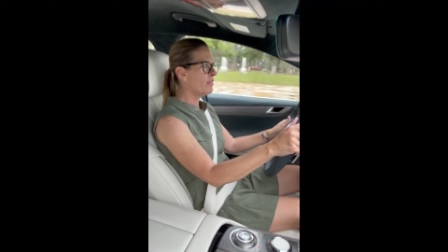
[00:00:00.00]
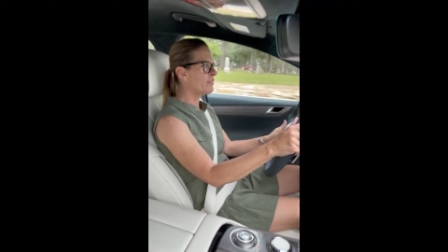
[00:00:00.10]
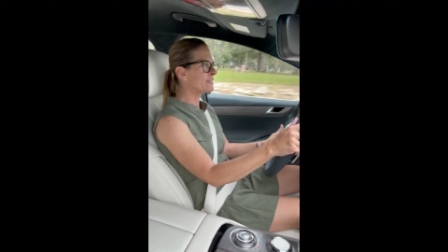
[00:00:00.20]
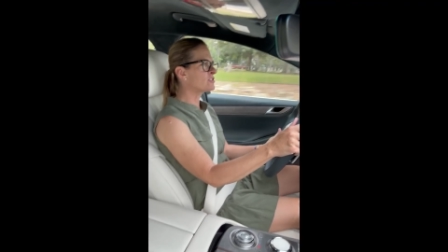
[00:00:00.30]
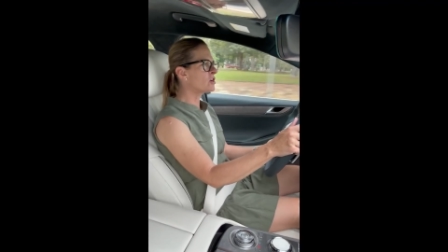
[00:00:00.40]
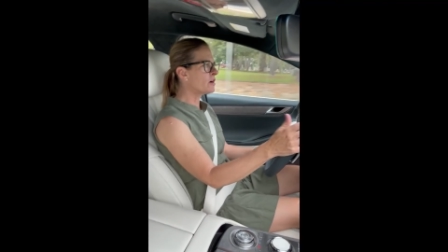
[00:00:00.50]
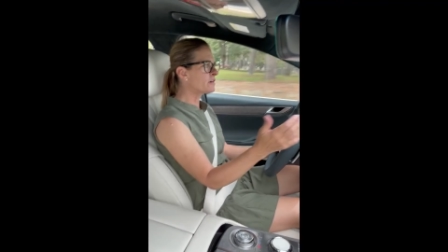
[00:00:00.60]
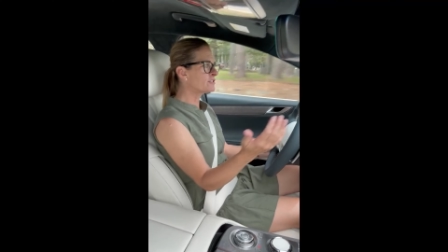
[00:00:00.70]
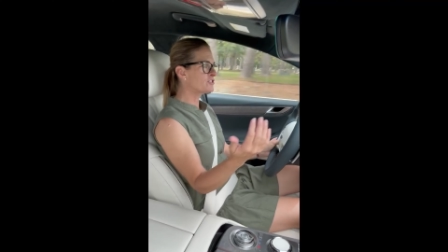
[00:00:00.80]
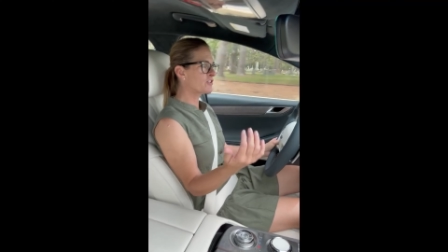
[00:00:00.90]
that talk
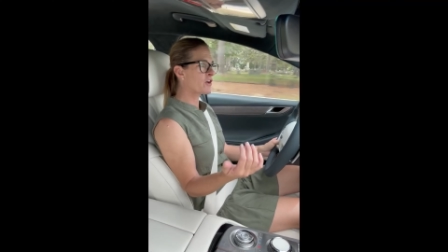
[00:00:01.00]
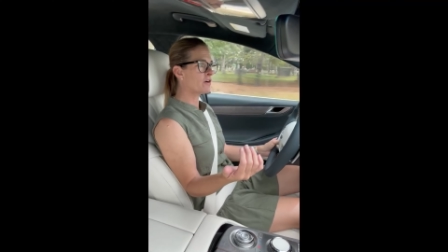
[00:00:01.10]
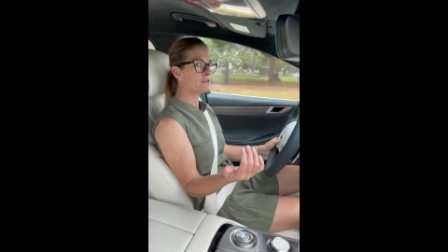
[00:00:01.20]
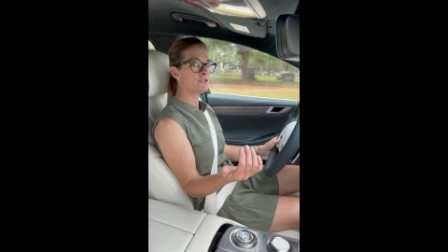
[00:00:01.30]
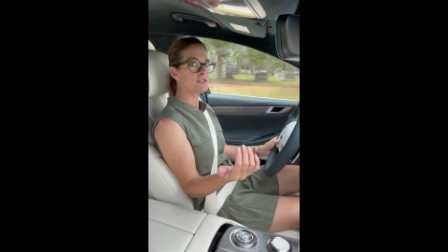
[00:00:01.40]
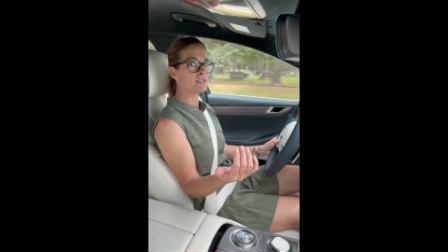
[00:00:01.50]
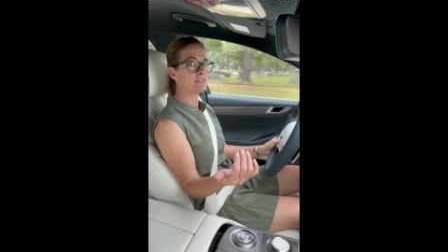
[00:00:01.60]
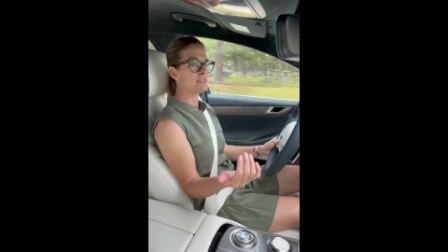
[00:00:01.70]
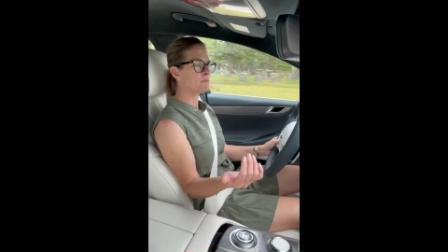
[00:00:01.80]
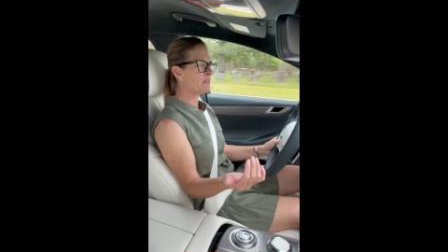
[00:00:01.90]
to the car's
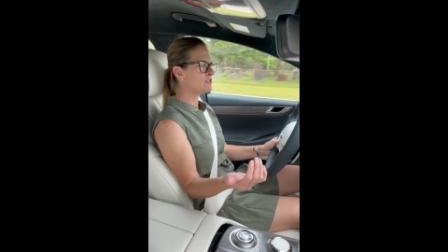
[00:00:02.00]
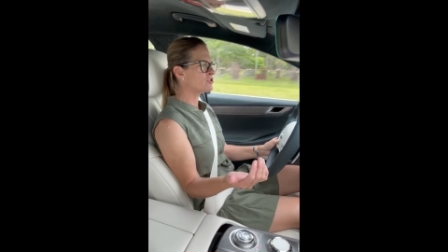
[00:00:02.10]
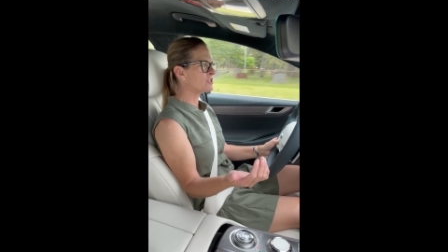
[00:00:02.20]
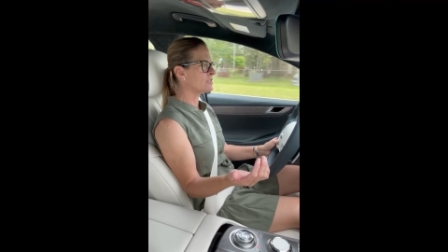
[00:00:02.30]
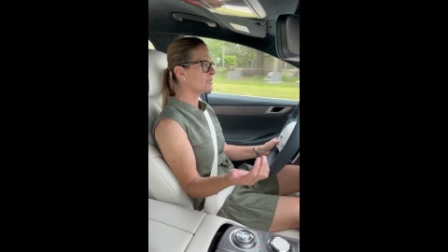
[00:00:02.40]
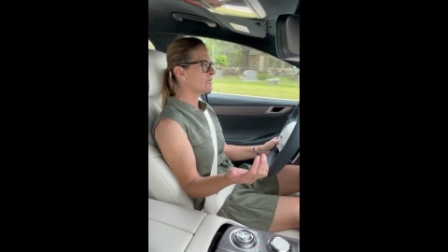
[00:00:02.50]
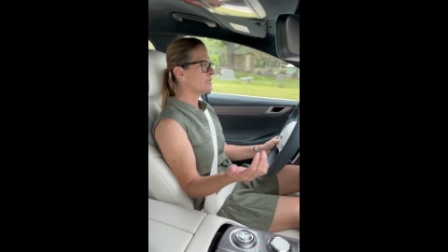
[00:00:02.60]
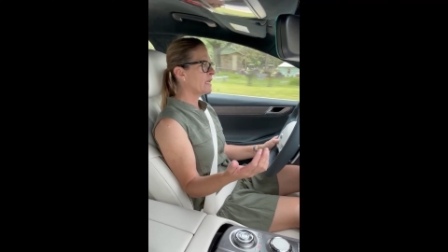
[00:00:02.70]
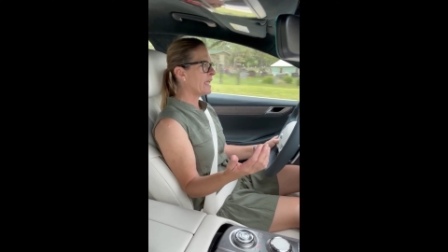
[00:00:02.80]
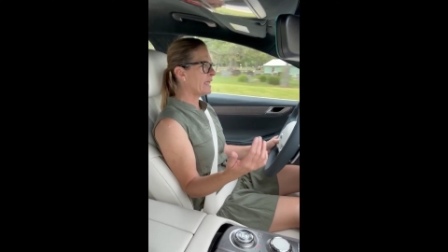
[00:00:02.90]

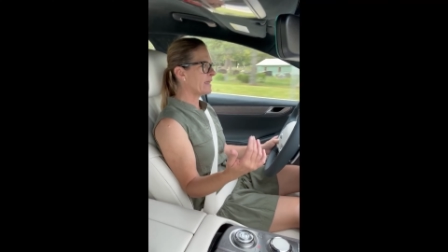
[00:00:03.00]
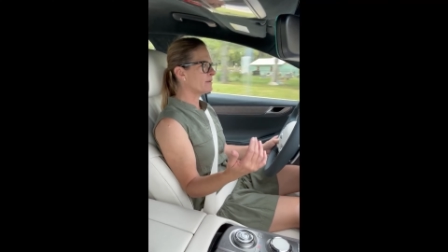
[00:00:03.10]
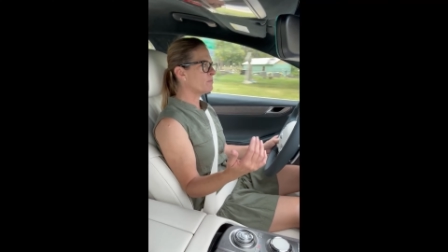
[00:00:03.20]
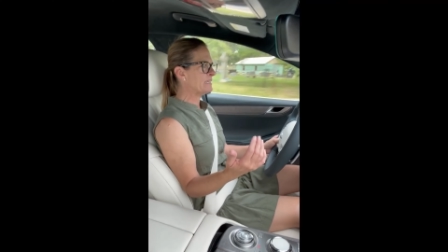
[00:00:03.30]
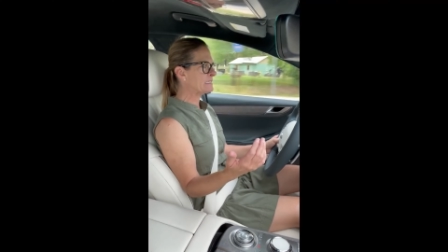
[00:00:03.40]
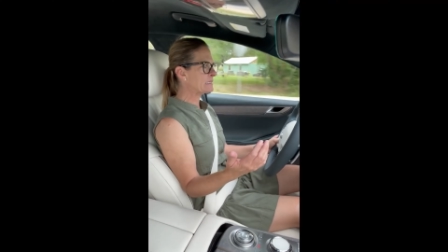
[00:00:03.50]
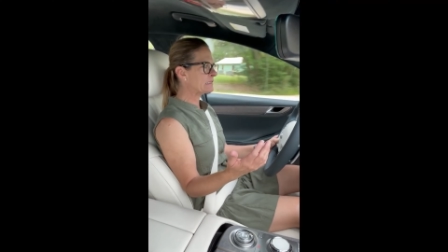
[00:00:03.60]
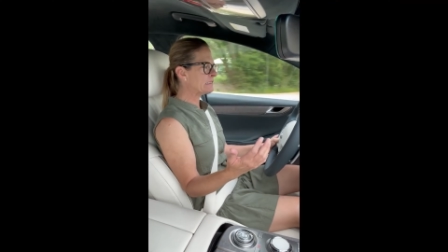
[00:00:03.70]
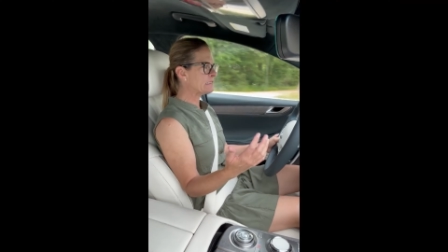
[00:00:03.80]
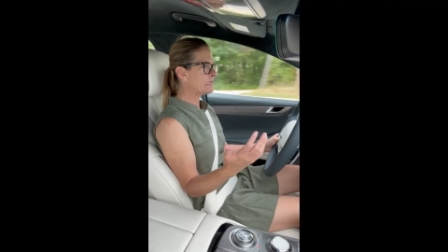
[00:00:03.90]
suspension and
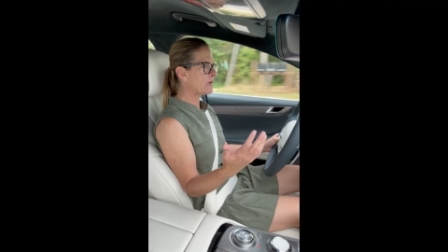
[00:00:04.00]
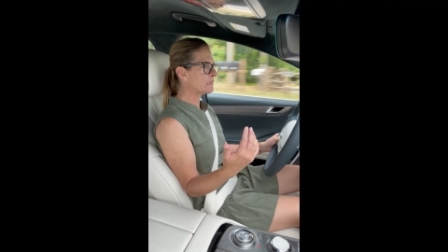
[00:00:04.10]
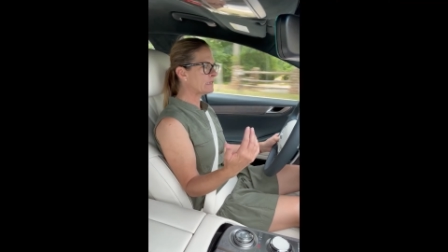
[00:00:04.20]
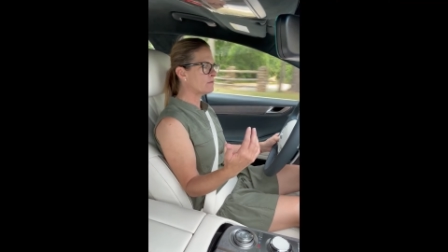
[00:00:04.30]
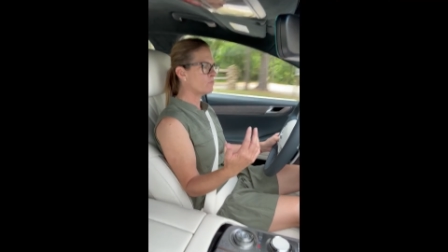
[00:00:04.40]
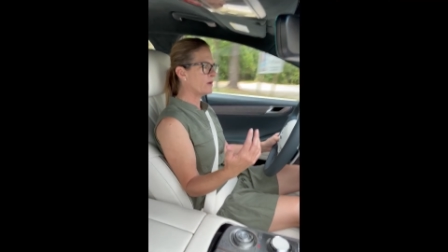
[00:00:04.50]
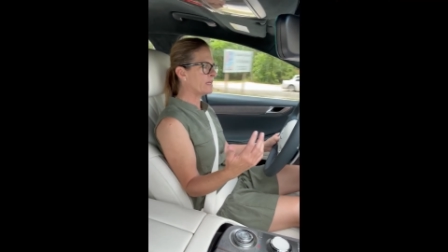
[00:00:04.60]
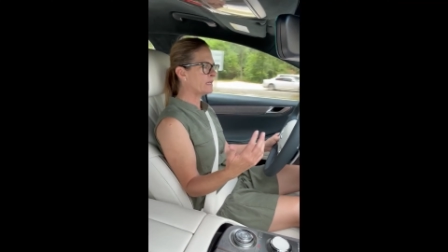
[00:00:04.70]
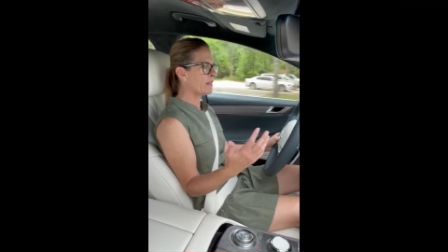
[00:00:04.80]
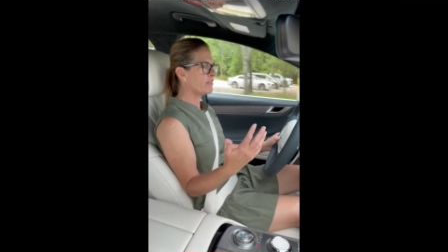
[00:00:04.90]
basically tell it
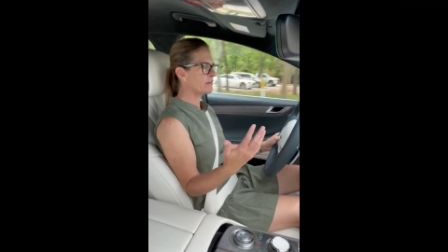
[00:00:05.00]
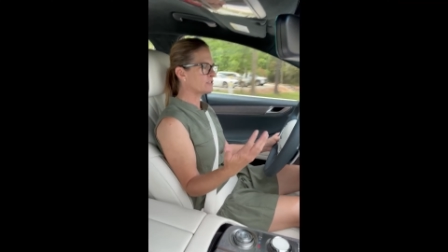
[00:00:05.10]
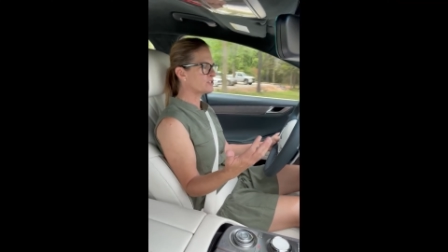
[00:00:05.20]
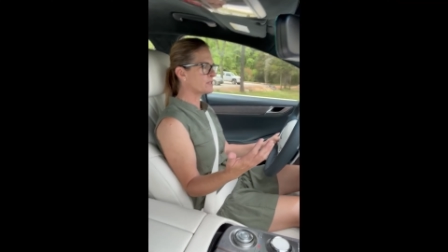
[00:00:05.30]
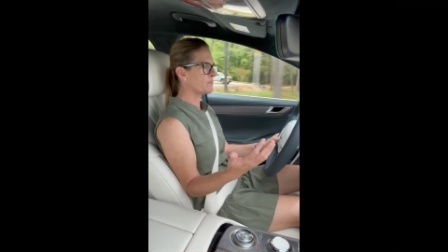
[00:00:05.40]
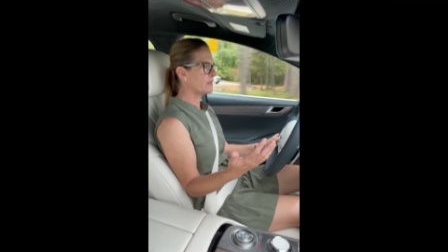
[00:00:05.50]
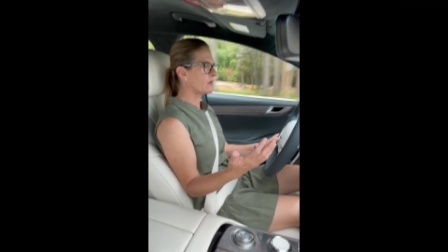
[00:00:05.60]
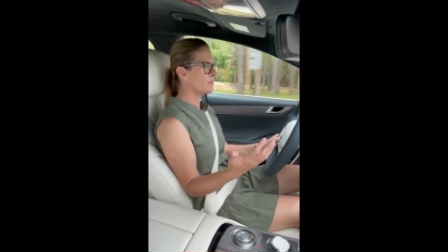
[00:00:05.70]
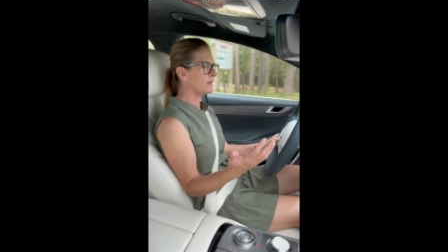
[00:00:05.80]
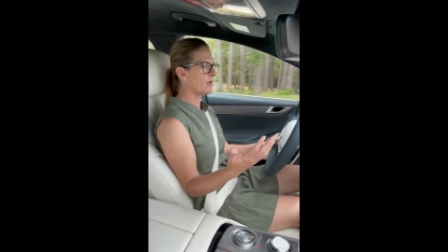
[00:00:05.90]
when there's something
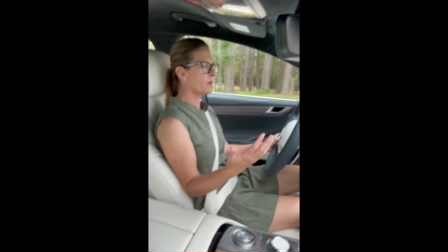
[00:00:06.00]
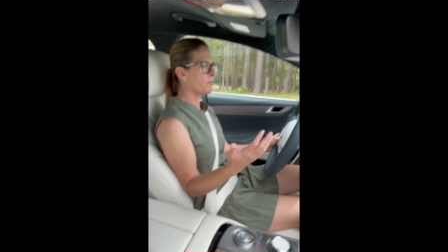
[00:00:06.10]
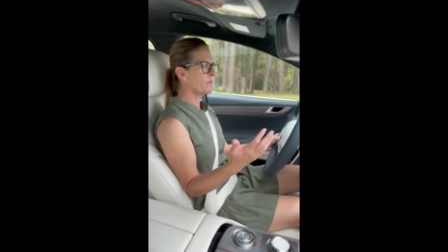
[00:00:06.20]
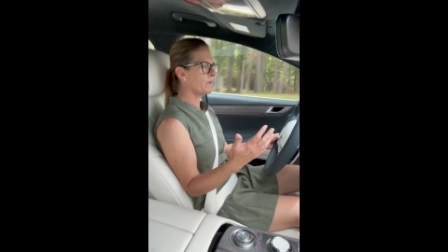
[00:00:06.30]
coming up